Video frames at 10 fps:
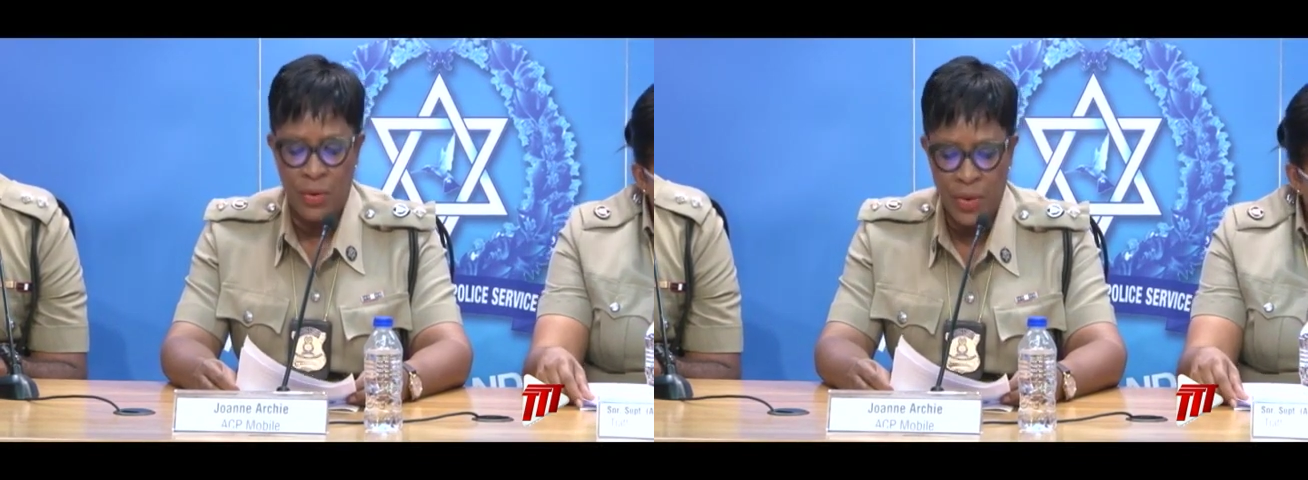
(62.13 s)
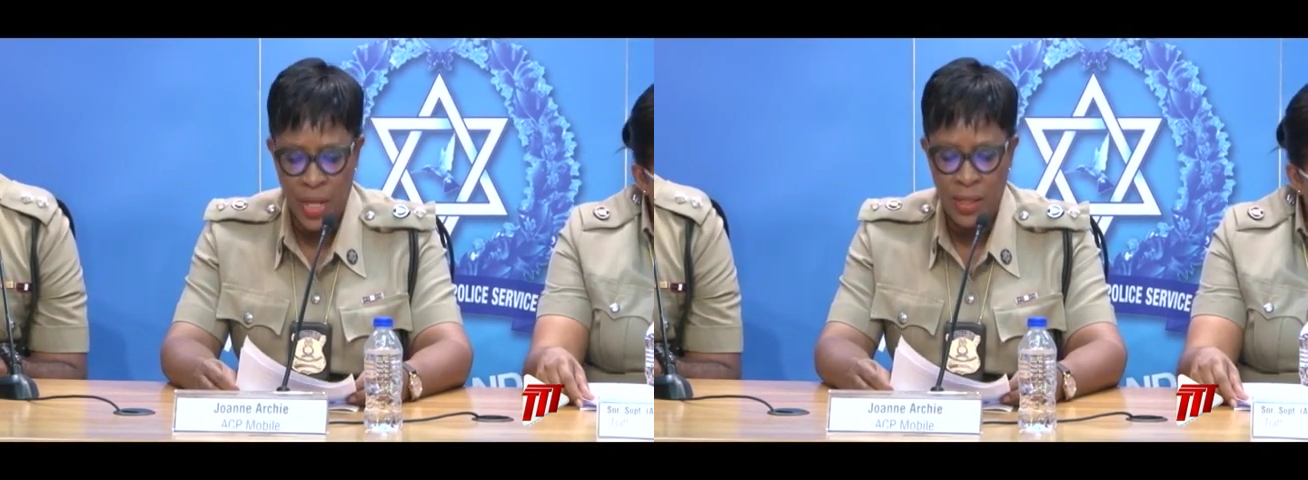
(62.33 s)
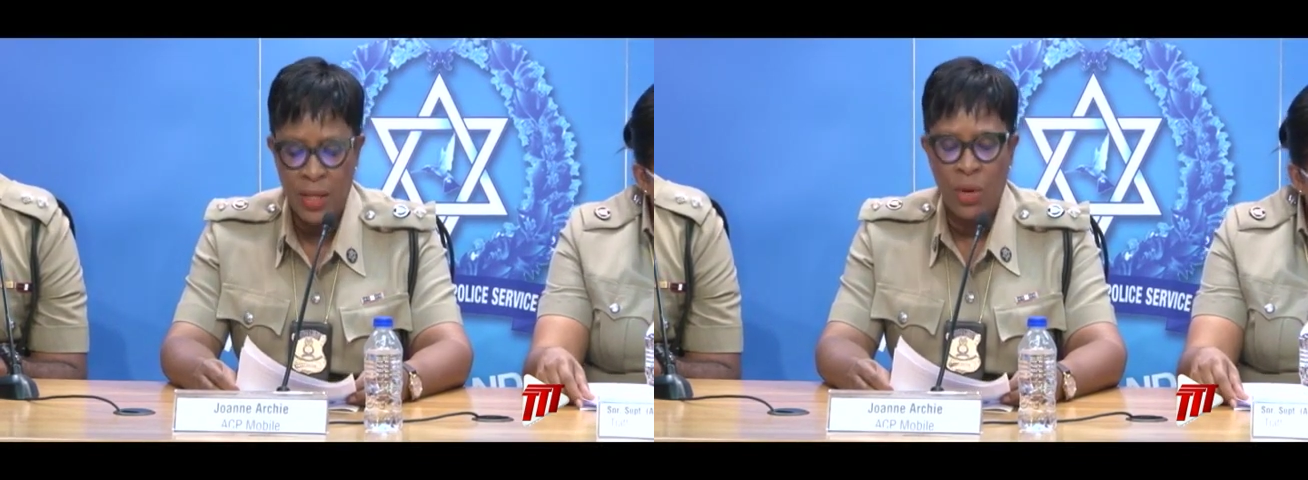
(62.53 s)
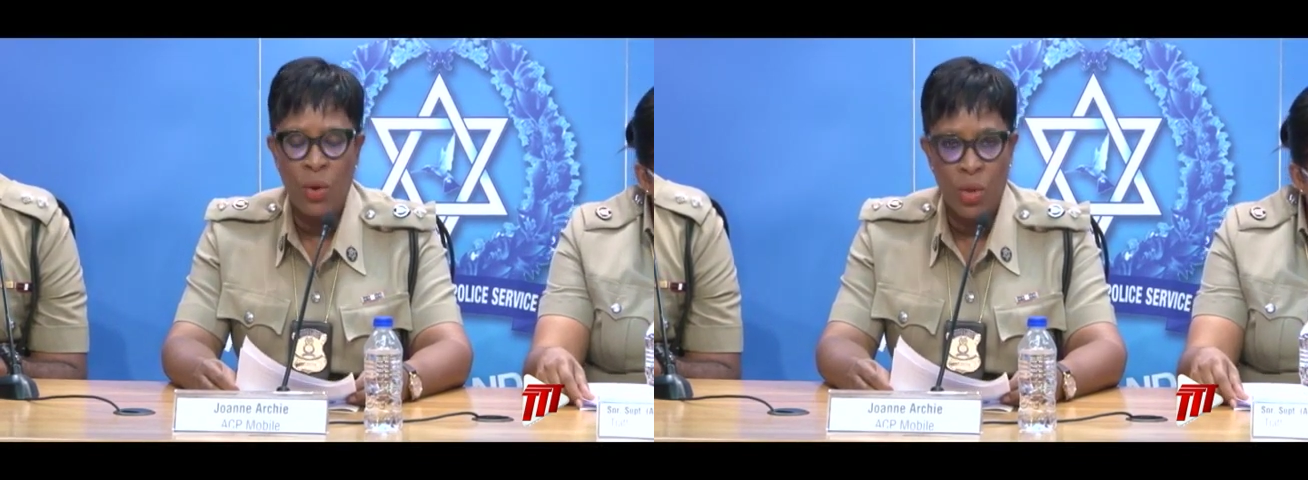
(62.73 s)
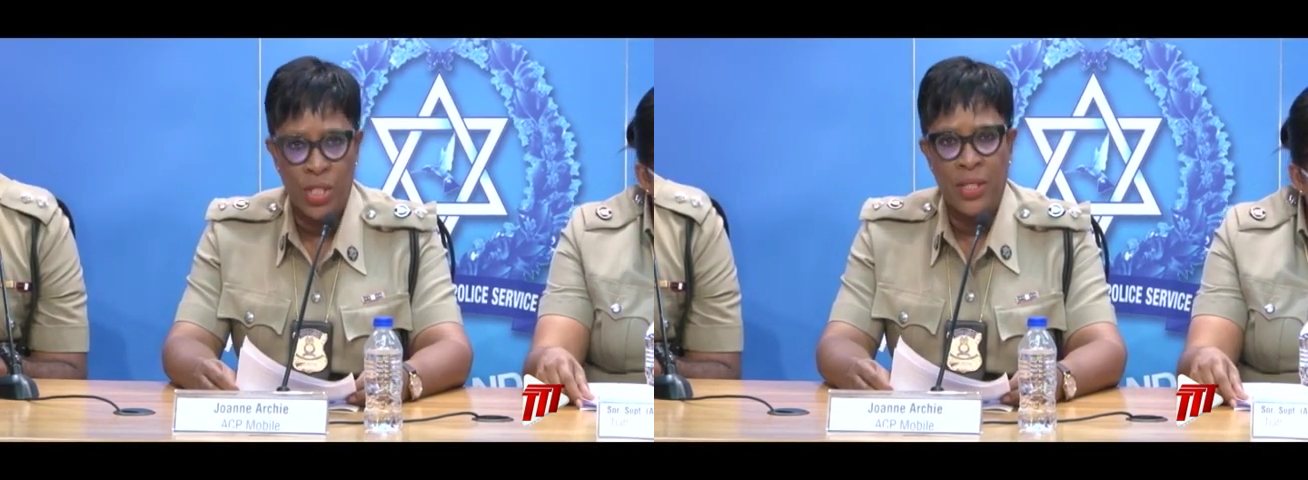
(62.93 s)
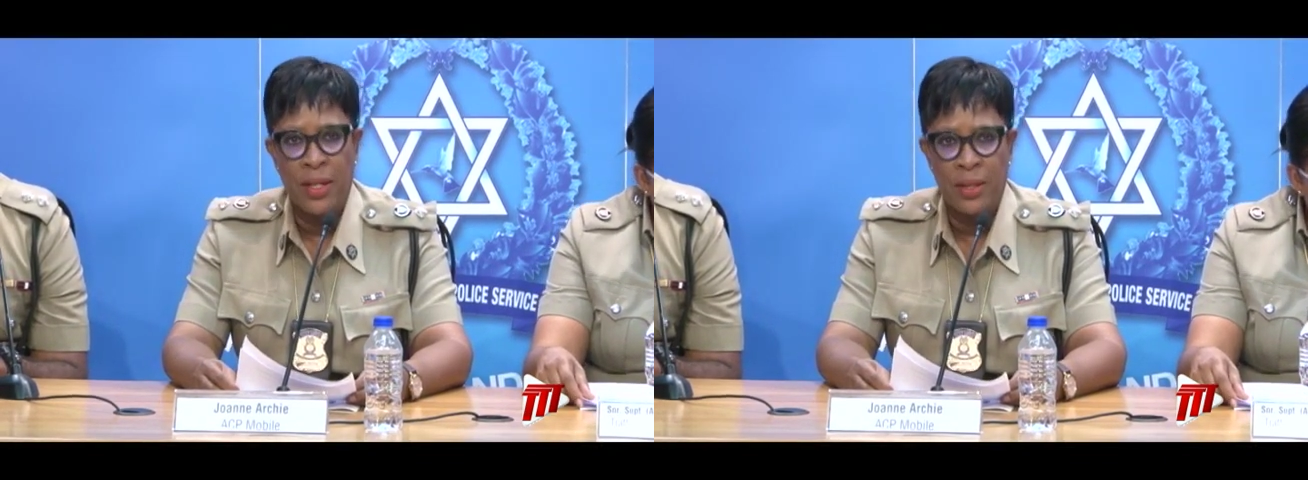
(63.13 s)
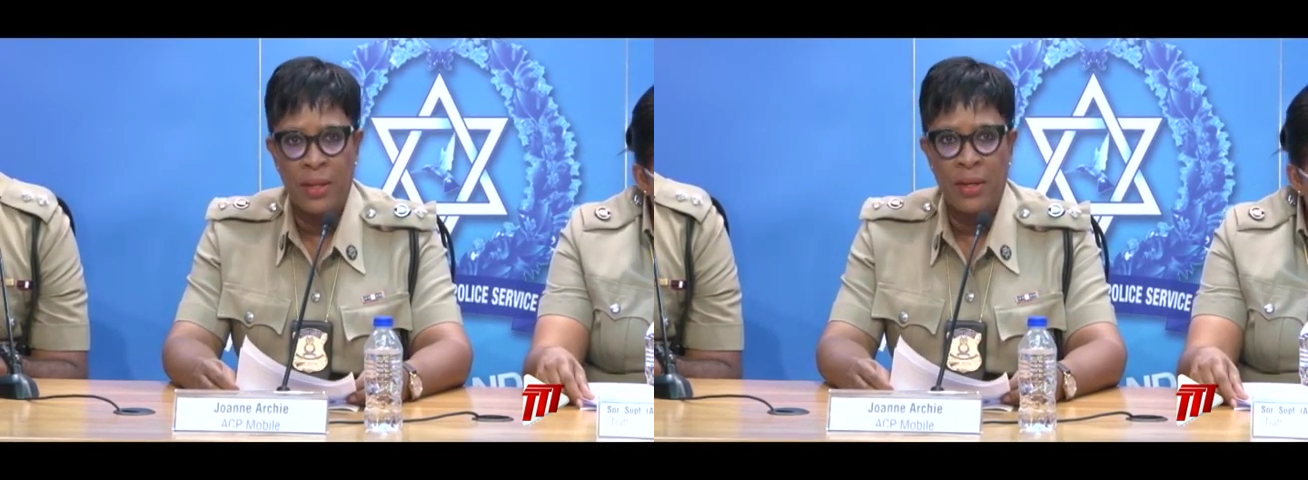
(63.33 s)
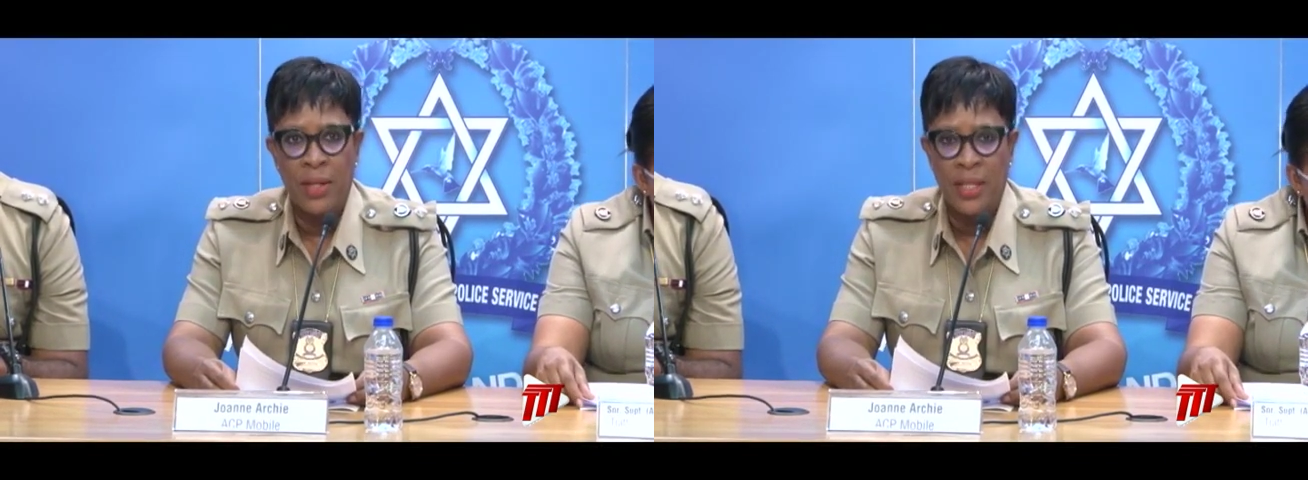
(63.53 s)
greater caution
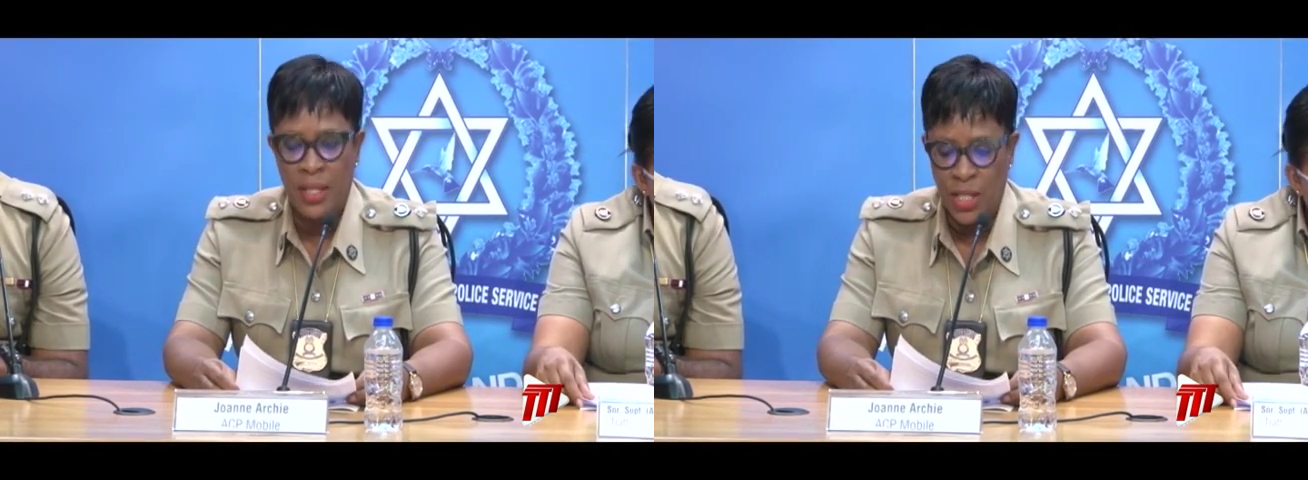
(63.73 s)
on the